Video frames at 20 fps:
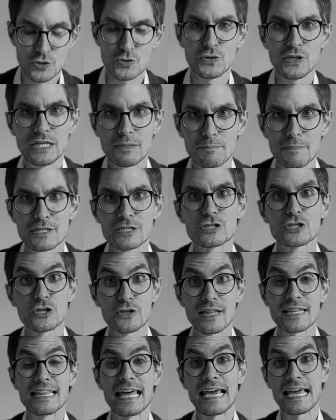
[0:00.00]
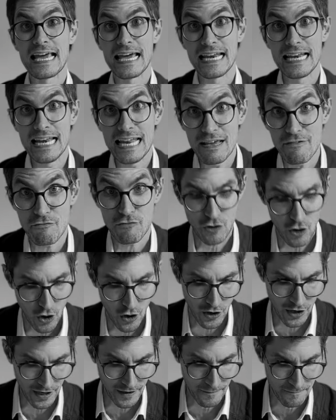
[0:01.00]
treatment so that they can live
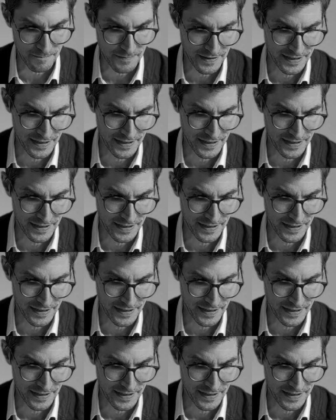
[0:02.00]
longer?